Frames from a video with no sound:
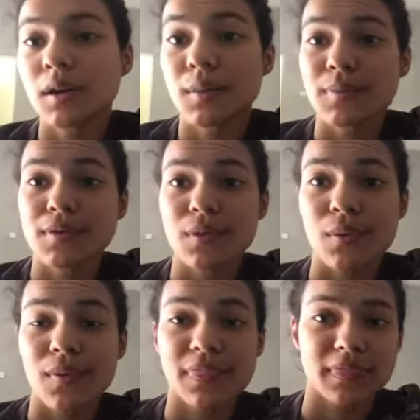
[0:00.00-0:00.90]

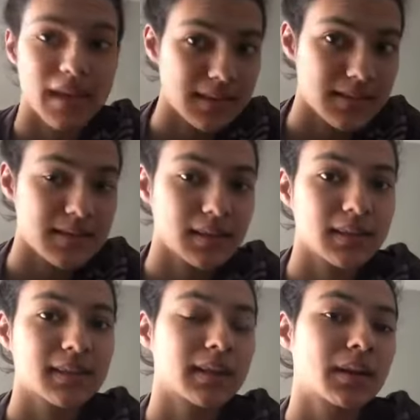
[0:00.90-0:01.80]
So that's
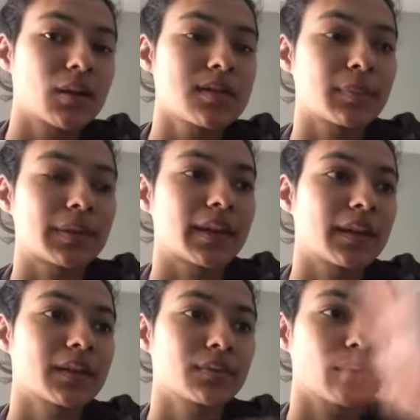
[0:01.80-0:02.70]
done. Then I also
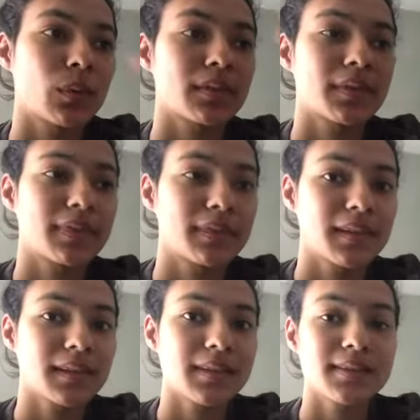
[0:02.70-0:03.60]
planned a few other
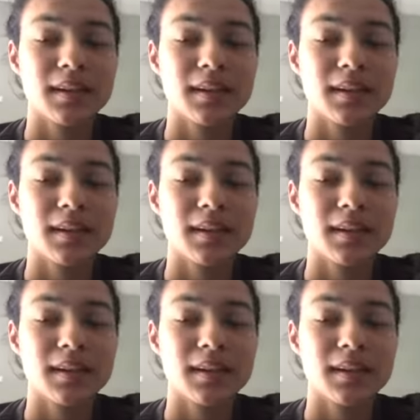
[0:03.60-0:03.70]
things.